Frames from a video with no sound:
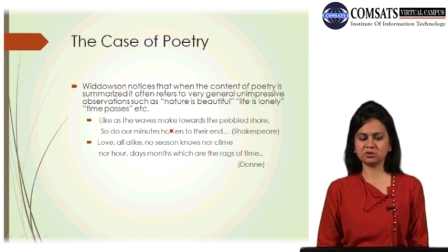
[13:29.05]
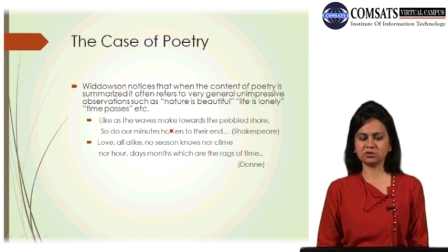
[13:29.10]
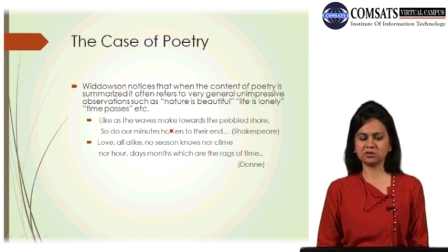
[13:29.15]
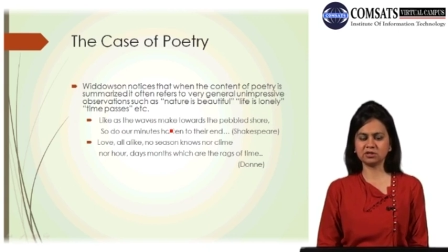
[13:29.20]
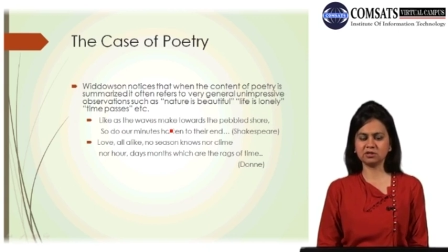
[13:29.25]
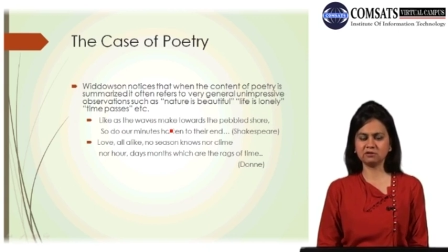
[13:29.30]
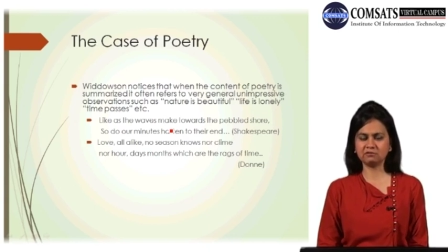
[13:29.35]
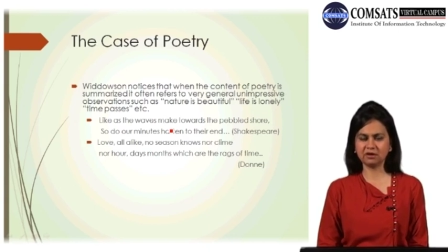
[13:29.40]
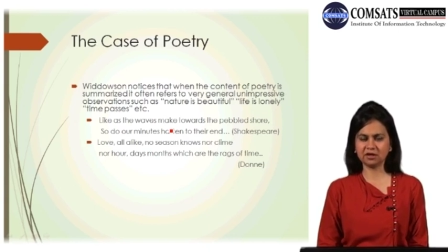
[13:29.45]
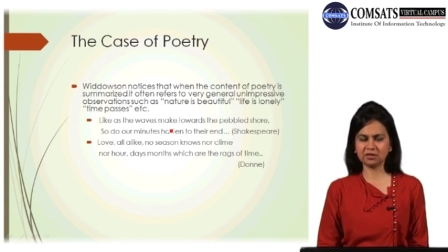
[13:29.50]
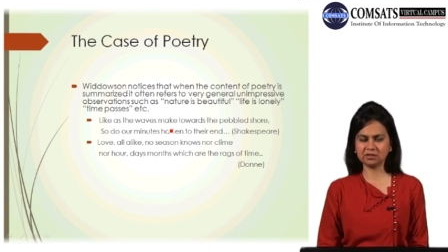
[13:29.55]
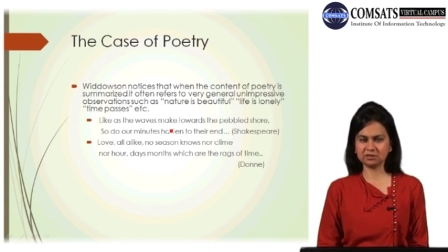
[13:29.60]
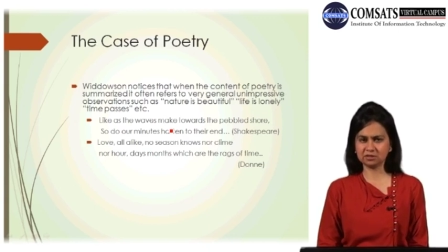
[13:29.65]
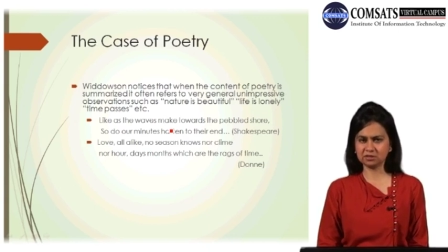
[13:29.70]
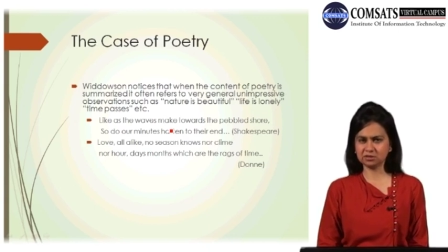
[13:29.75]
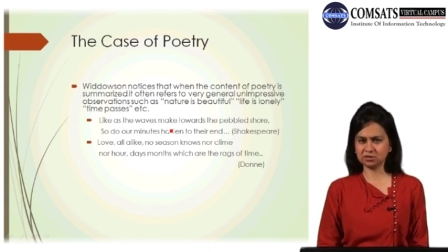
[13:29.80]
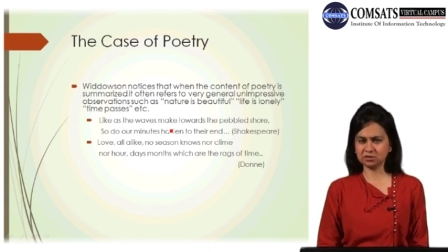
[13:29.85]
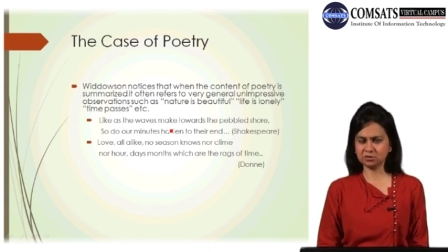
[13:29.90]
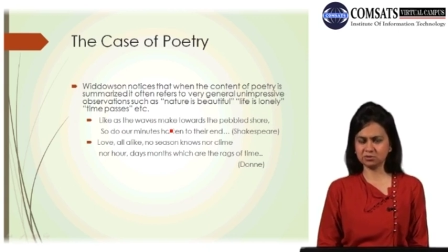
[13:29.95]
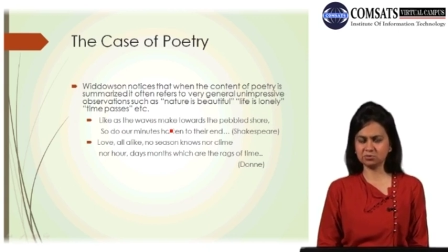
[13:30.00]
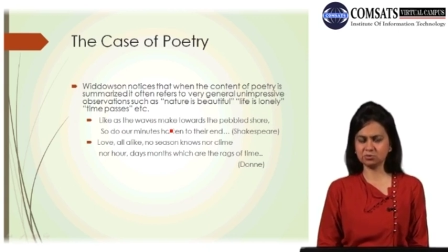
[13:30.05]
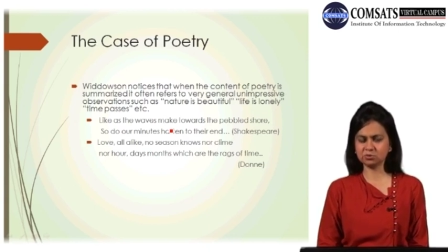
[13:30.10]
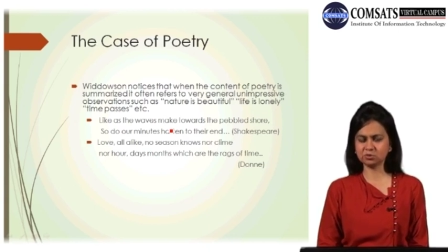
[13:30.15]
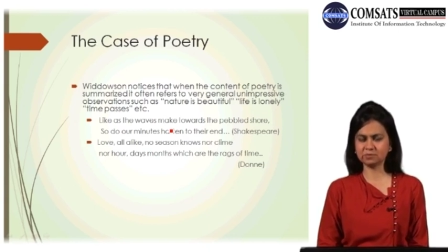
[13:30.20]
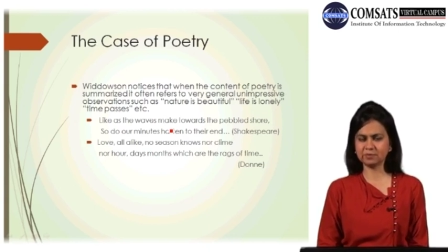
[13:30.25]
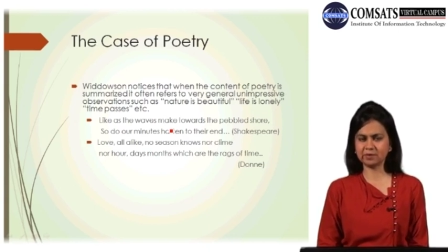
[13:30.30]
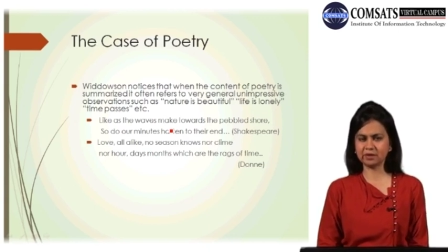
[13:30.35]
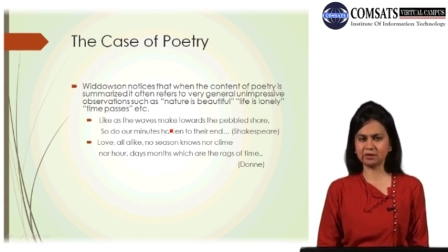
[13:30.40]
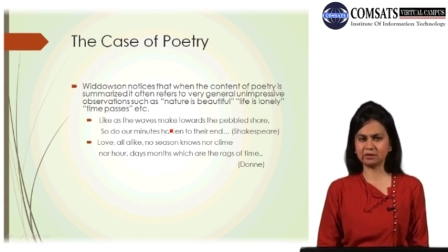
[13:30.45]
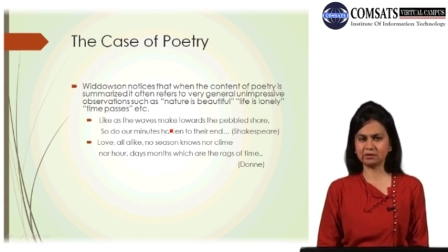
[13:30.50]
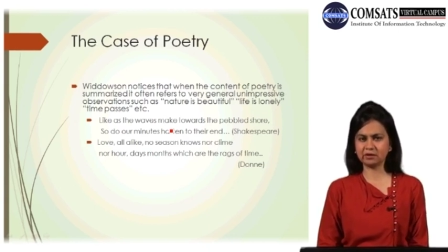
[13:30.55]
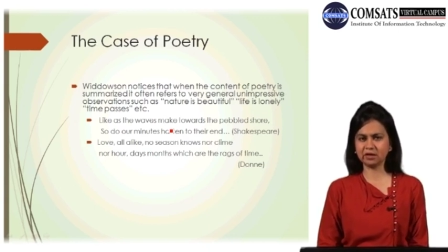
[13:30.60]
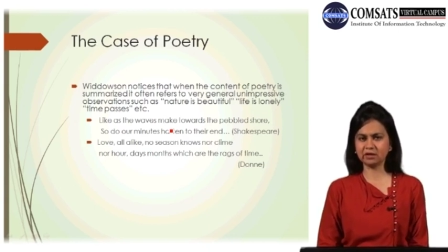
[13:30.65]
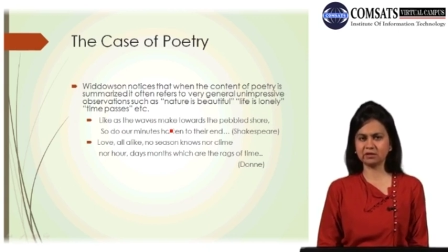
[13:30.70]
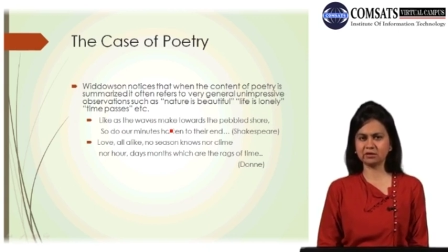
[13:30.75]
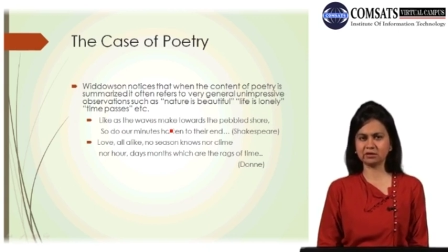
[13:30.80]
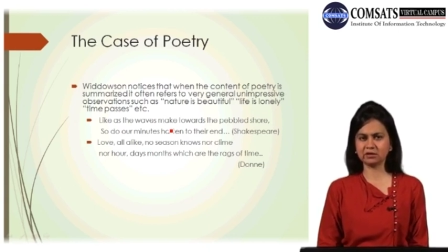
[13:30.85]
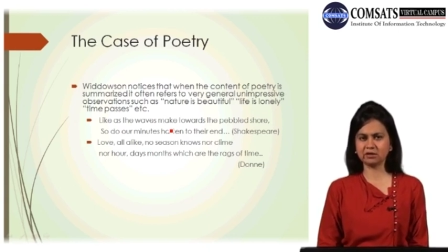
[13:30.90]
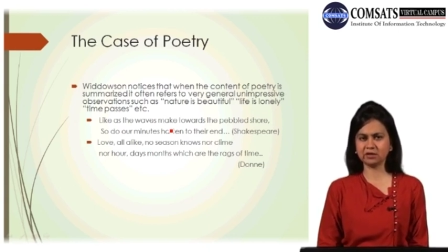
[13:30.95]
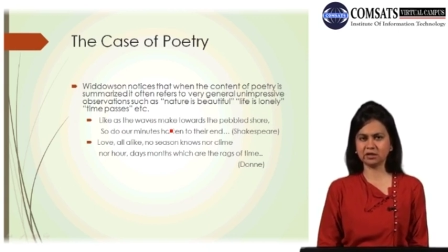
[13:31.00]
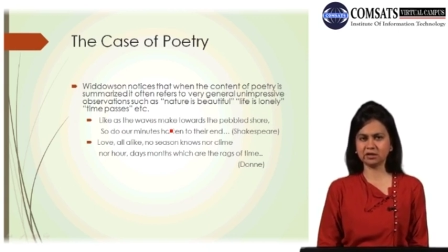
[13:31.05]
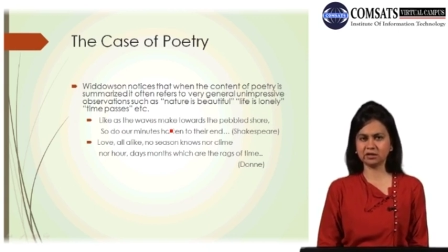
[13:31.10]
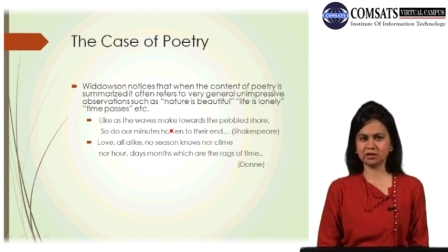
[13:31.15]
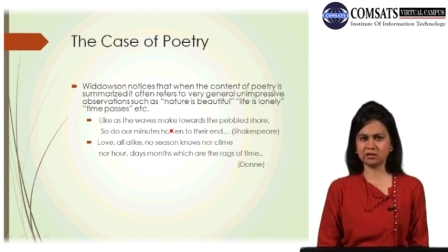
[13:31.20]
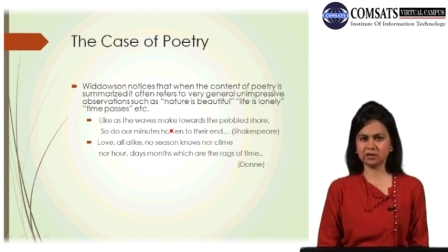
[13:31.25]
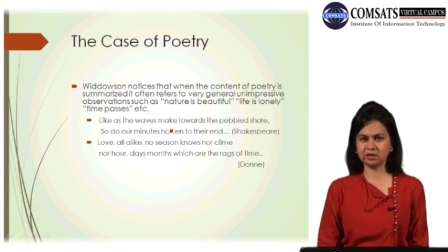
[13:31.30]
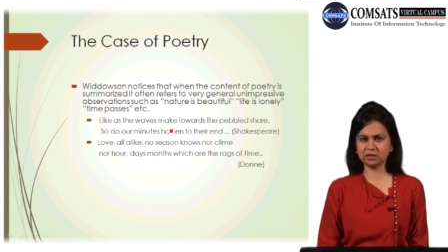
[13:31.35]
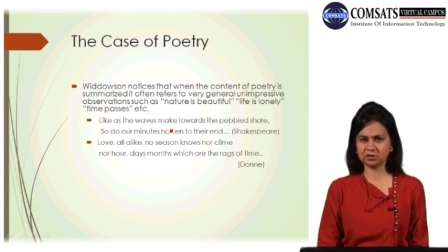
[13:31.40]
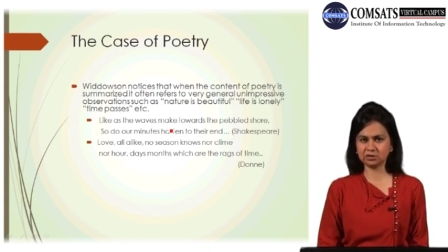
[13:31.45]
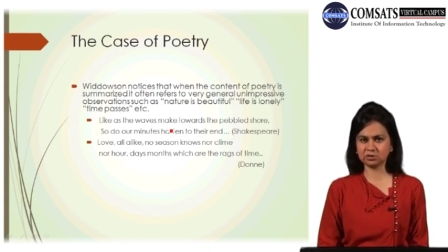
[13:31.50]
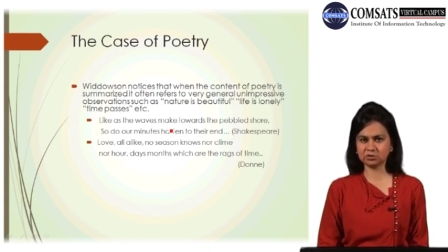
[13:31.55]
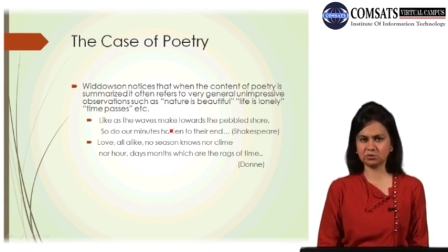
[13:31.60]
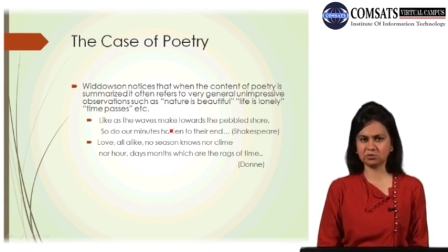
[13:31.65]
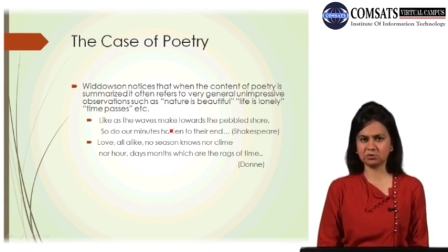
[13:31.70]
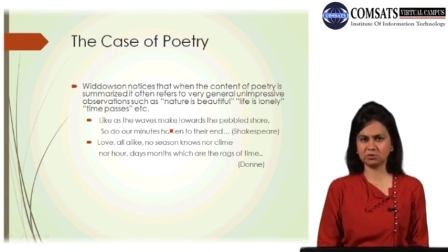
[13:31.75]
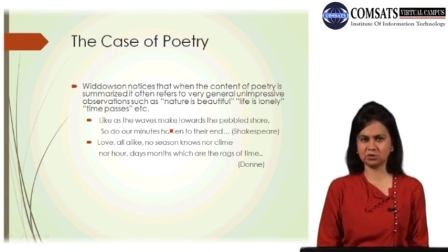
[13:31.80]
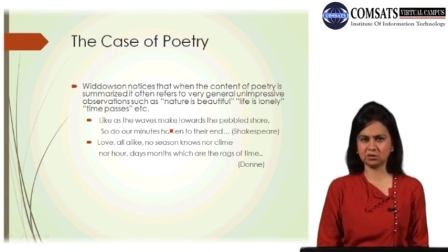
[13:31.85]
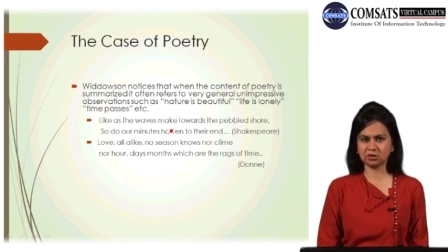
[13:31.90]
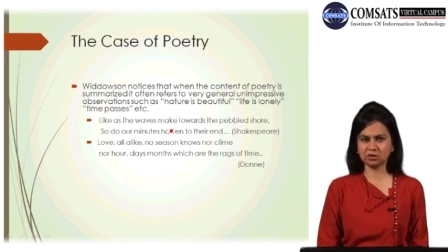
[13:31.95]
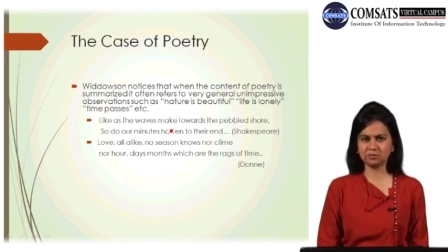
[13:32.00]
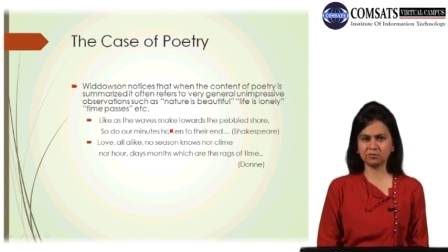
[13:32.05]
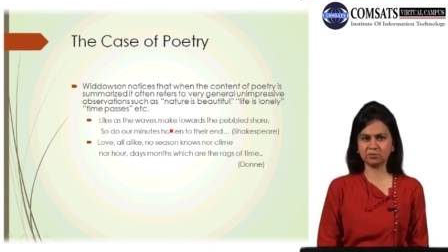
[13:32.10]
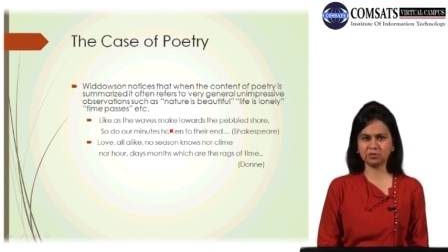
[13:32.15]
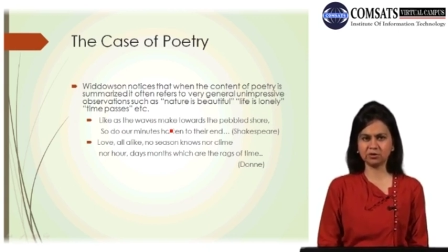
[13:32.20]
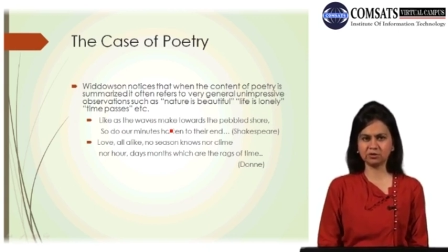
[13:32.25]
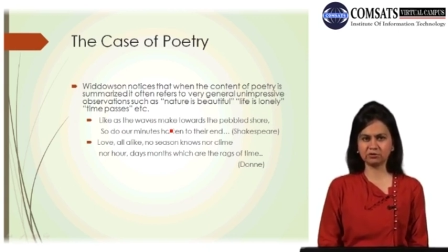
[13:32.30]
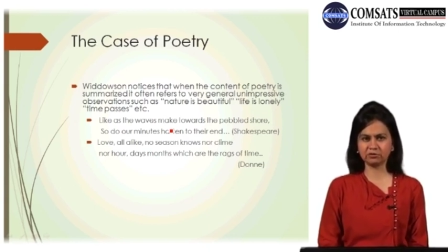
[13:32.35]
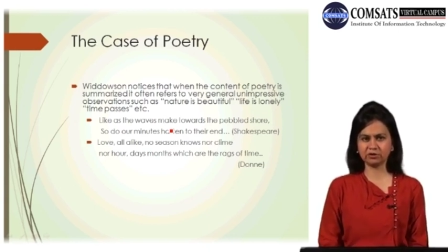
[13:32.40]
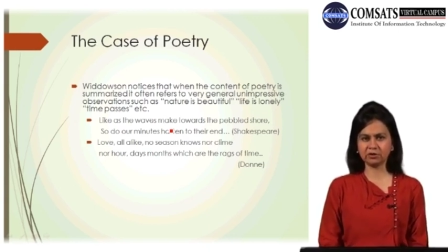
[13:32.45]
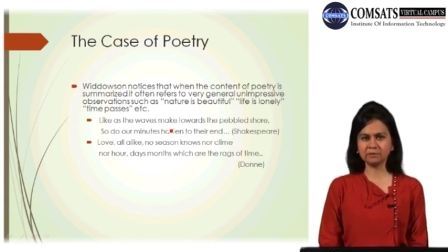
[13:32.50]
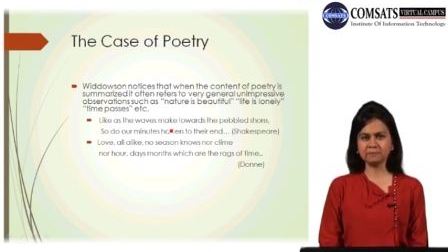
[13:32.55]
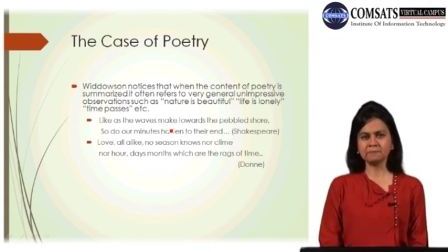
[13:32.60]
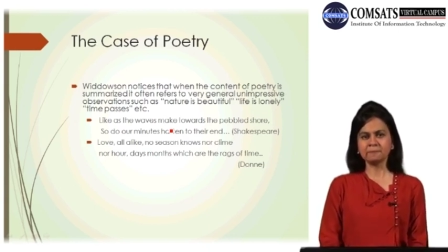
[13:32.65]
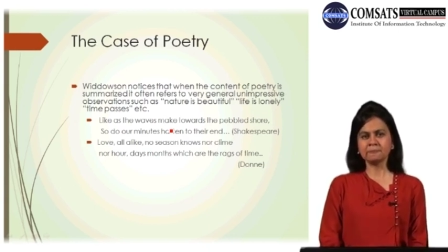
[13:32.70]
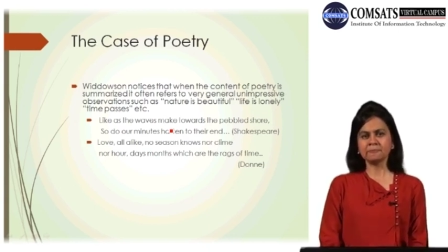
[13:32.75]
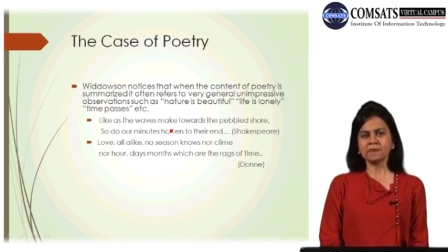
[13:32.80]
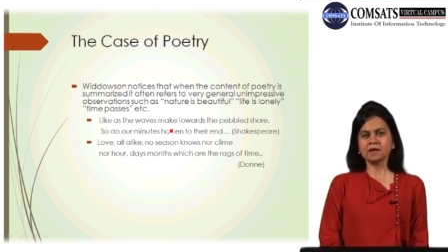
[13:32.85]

on the devices used by the writer in the text or the poetry,